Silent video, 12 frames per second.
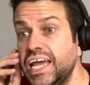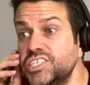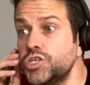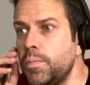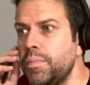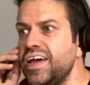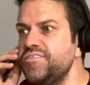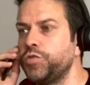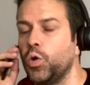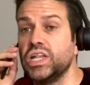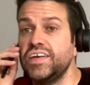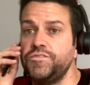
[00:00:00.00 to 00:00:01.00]
It's not my
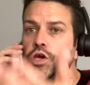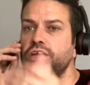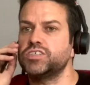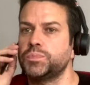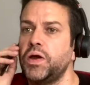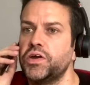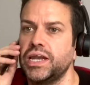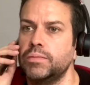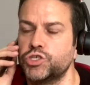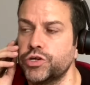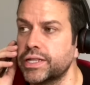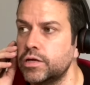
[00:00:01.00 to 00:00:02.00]
fault. If you'd have spoken
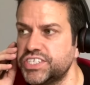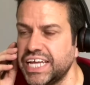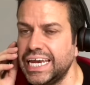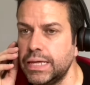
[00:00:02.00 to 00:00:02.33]
up during those